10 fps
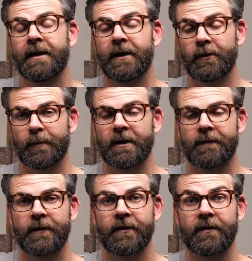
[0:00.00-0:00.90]
and you'll be the
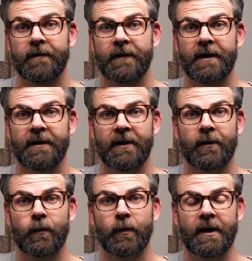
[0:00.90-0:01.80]
first to find
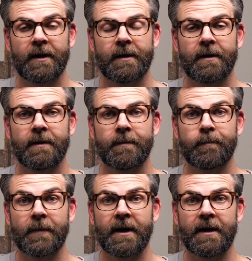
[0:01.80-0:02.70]
out when
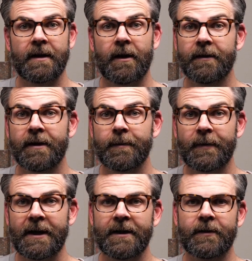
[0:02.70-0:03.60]
my online
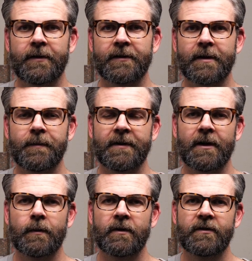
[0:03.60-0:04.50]
painting course comes
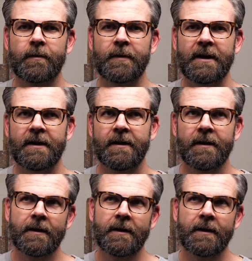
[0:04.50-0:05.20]
out, which should be